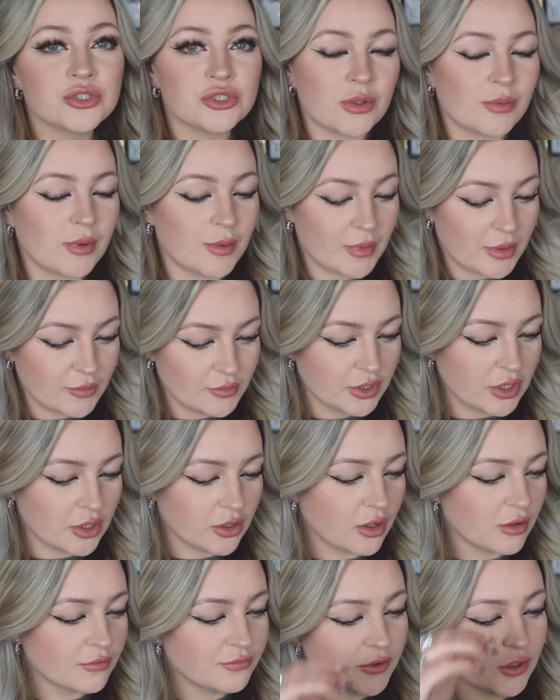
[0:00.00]
so my memory card
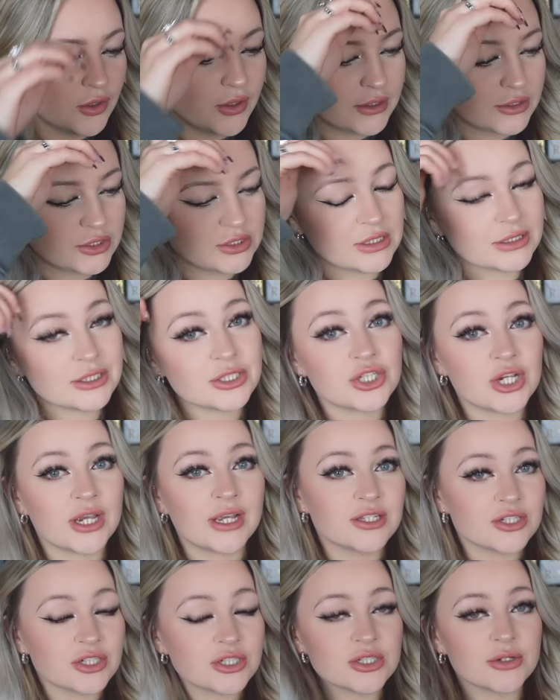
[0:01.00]
got full and i just had to
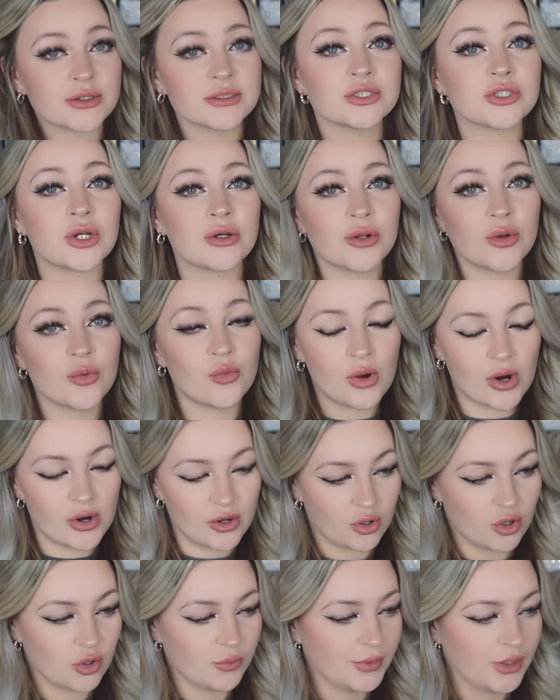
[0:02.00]
change it so i don't know where it
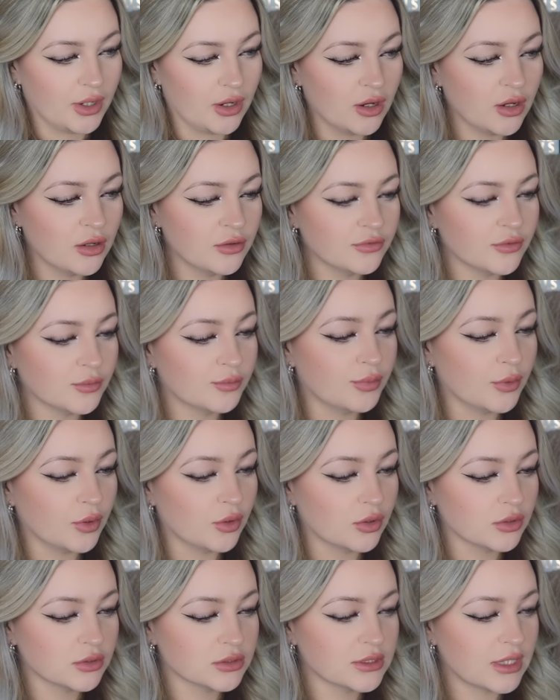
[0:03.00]
cut me off
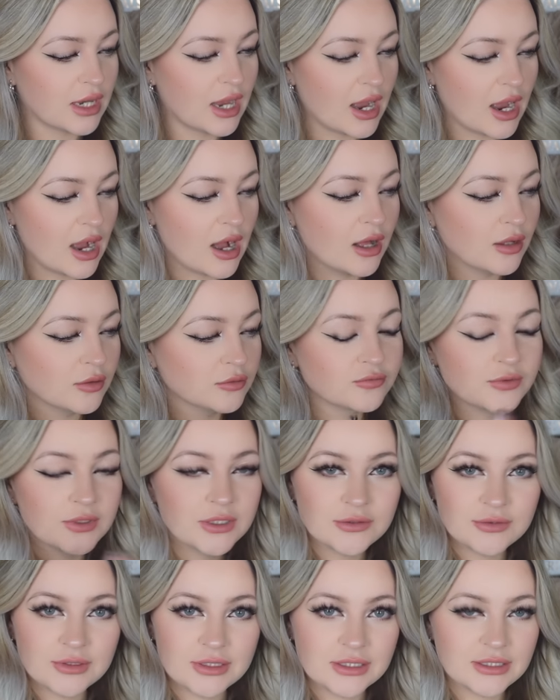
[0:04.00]
but I'll
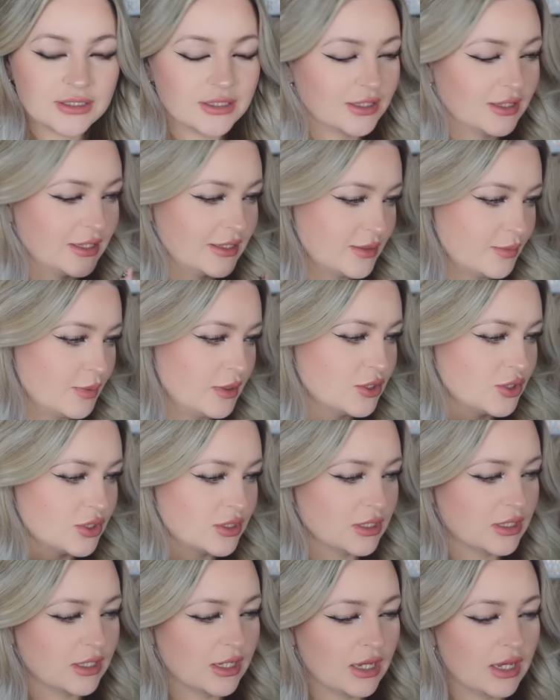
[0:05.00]
reread this bit
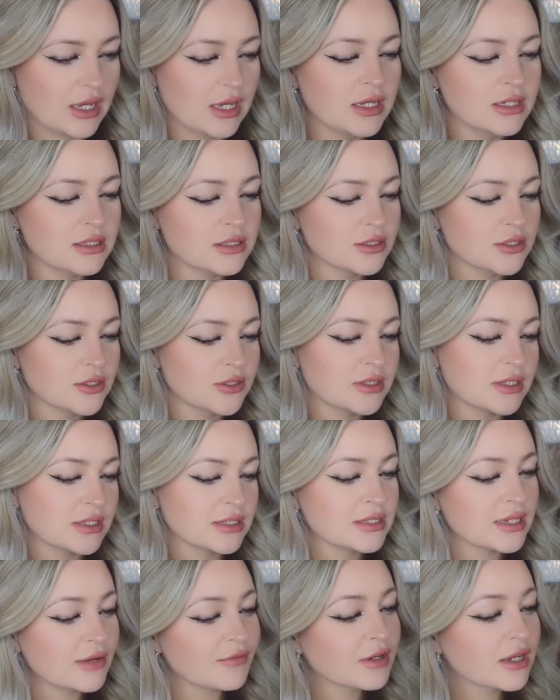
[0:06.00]
just in case. So it says,
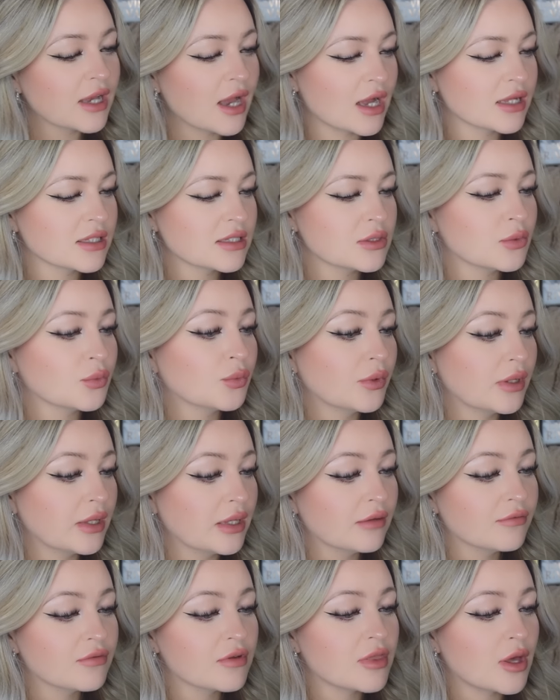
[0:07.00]
seven cats
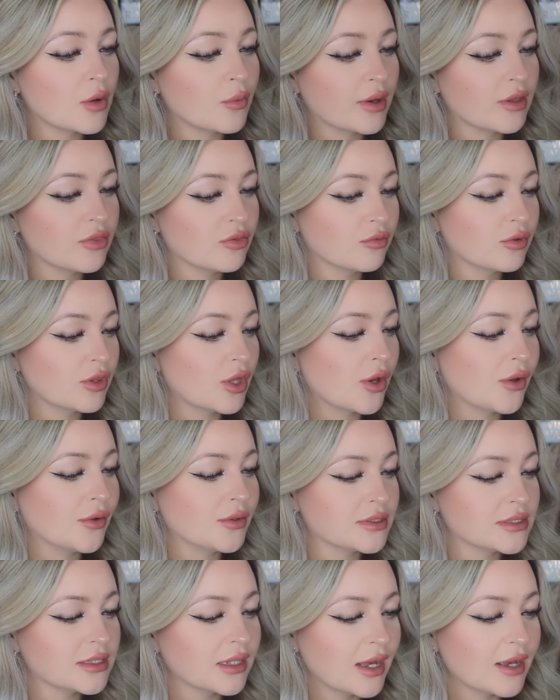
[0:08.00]
weave their way through their
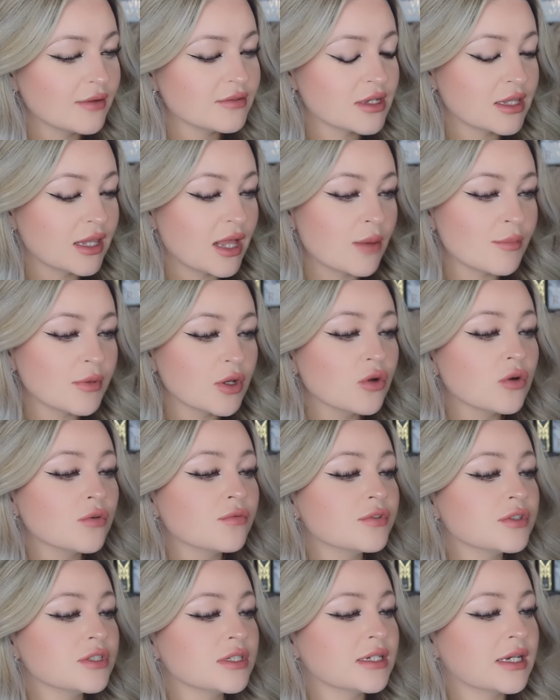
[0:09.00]
owners' lives, climbing,
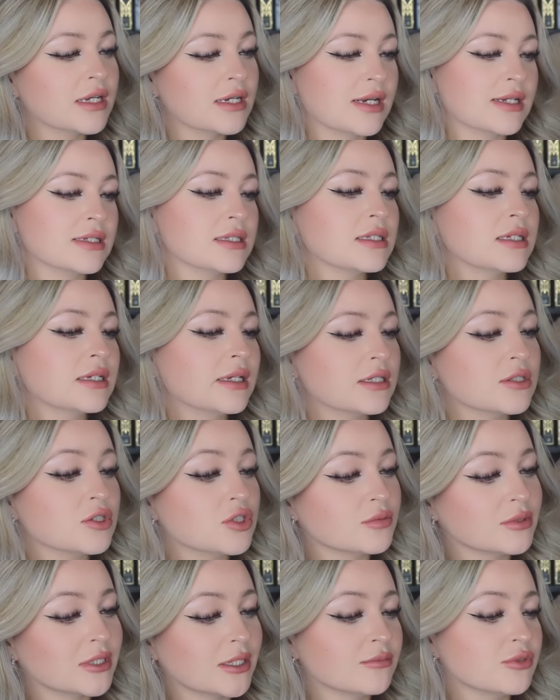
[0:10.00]
comforting, and nestling, and
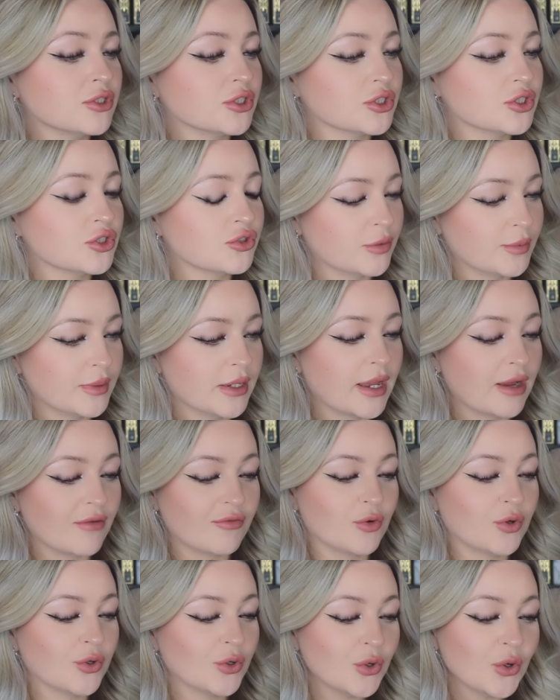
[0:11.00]
sometimes just tripping
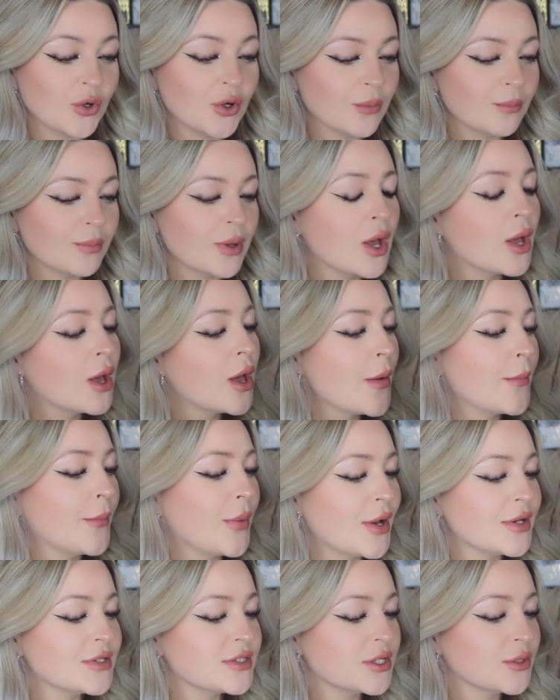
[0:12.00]
everyone up.
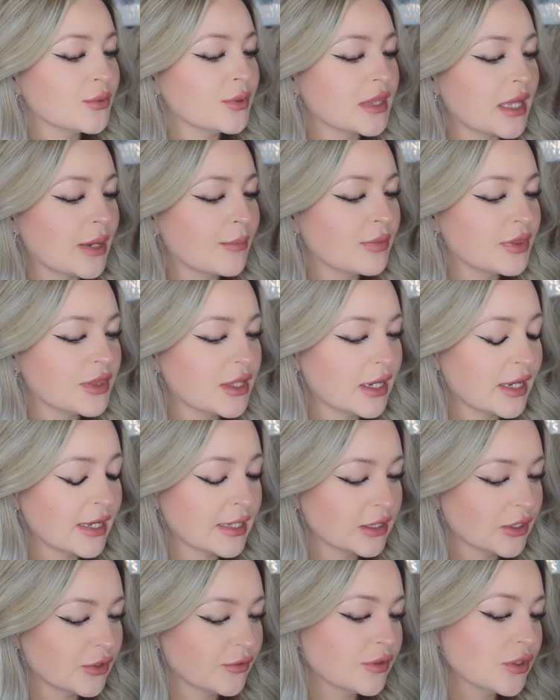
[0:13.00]
Bursting with empathy
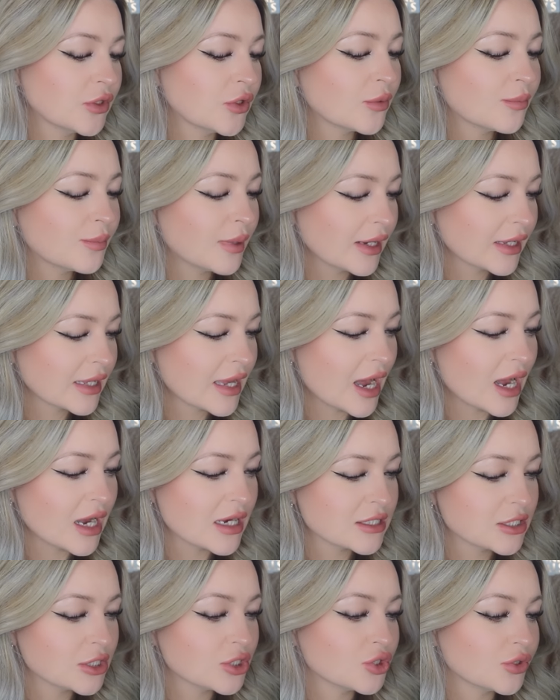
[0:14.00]
and love, the Goodbye Cat
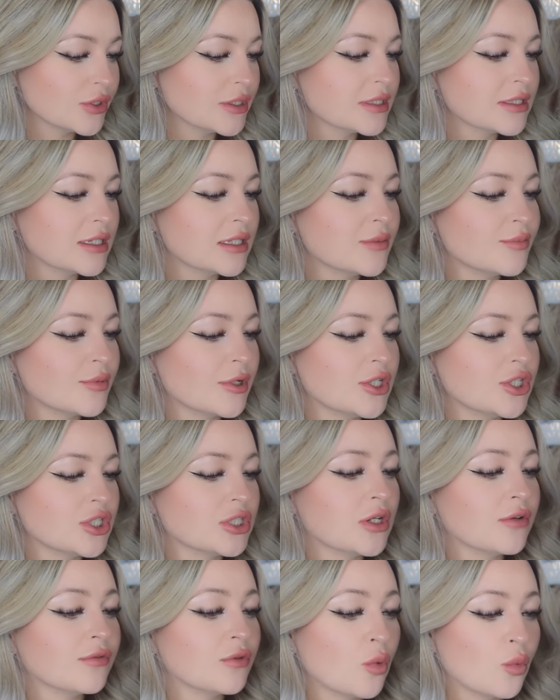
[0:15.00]
is a joyous
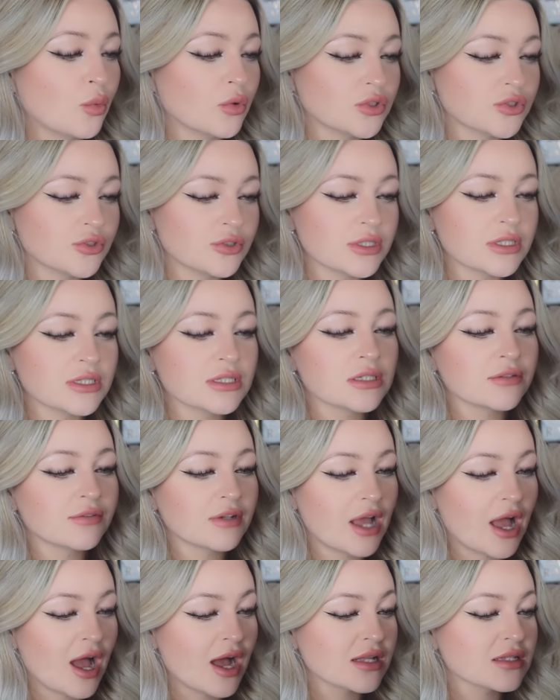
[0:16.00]
celebration of the wondrousness of
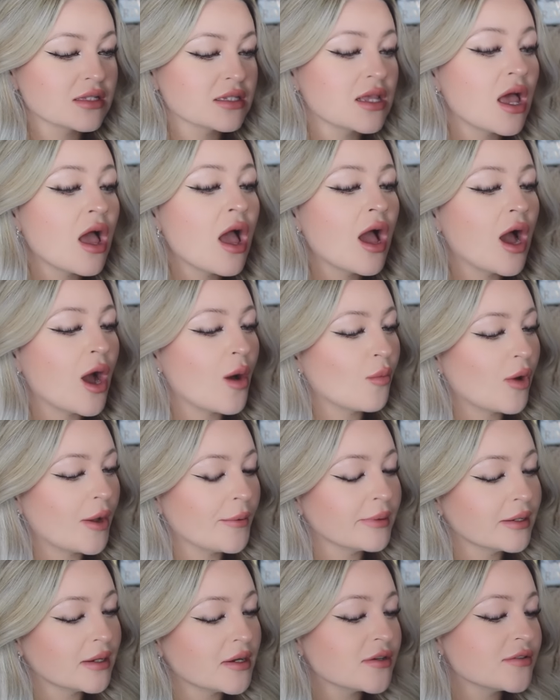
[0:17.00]
cats and why
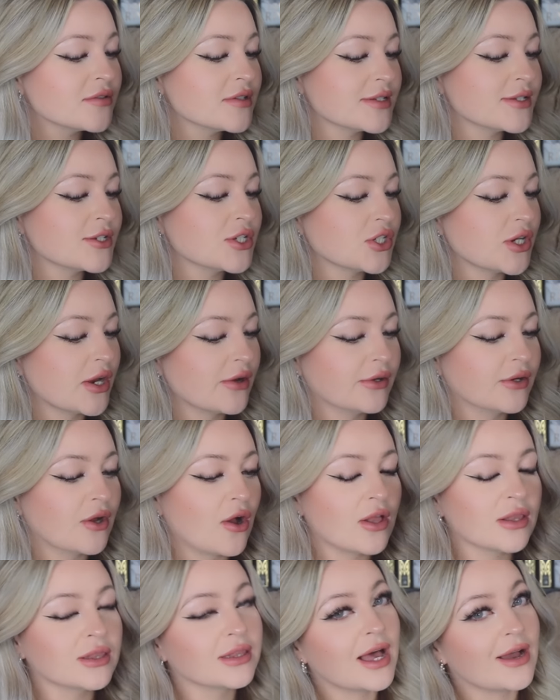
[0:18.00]
we cannot resist sharing
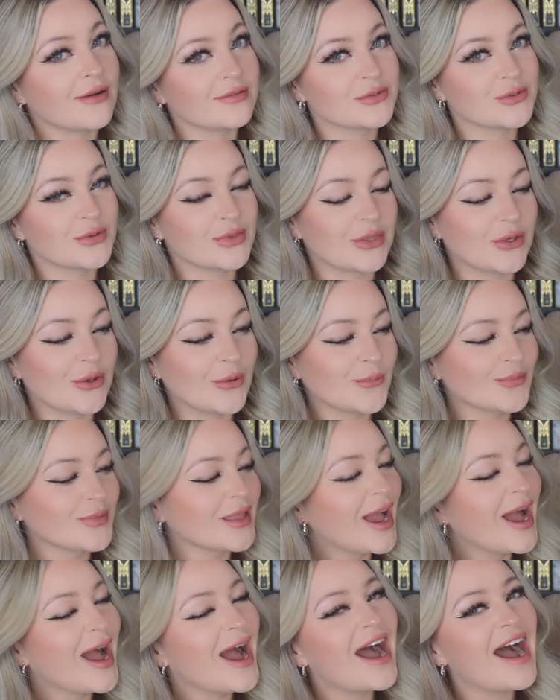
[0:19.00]
our lives with them.
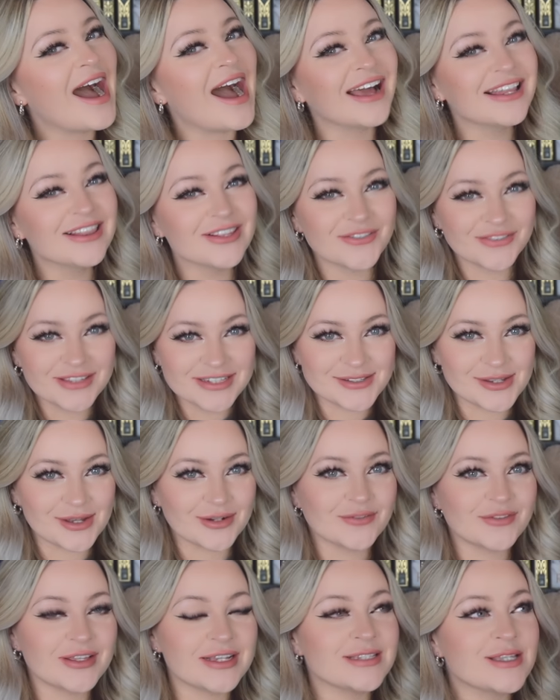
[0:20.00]
I love the
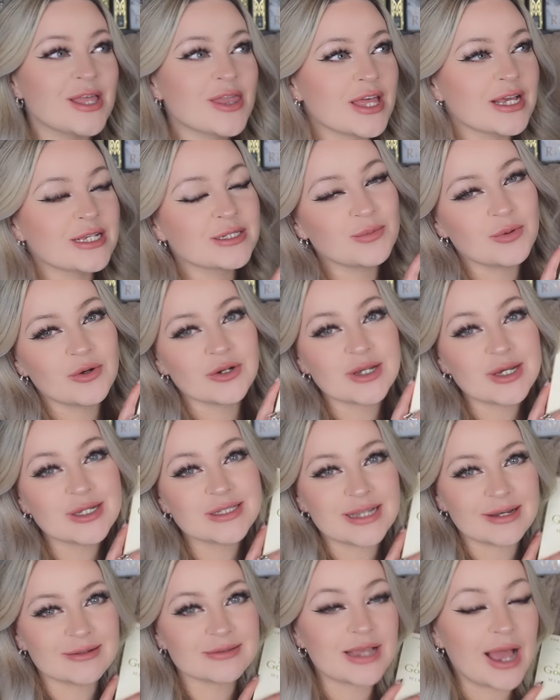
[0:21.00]
sound of this. This book
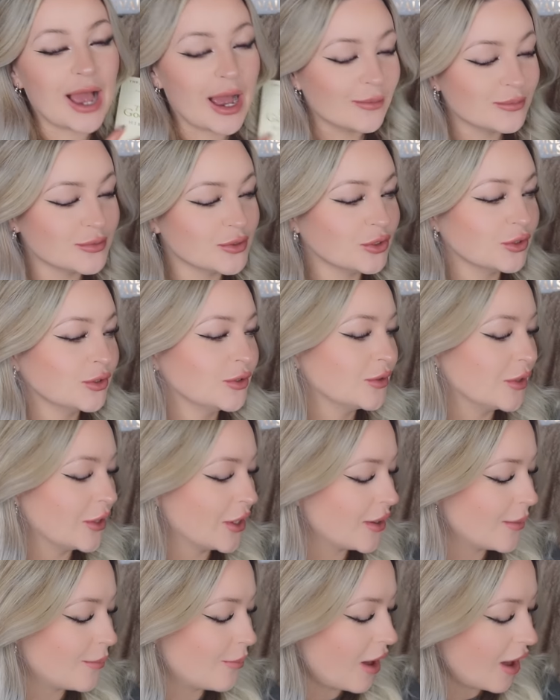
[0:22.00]
sounds
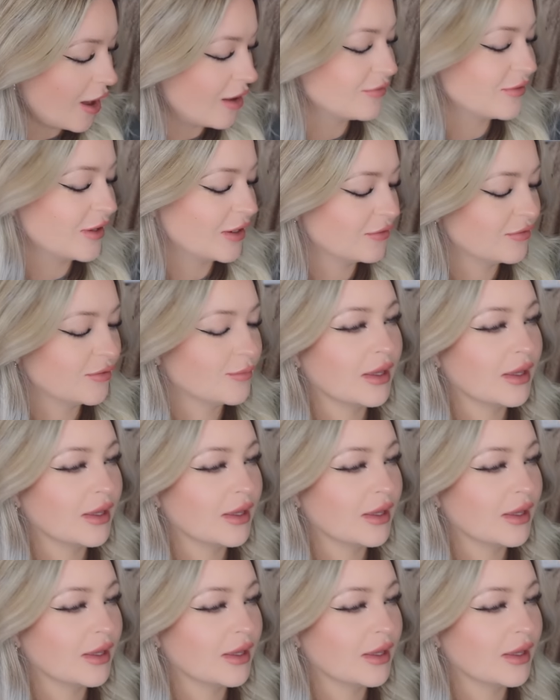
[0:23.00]
absolutely perfect for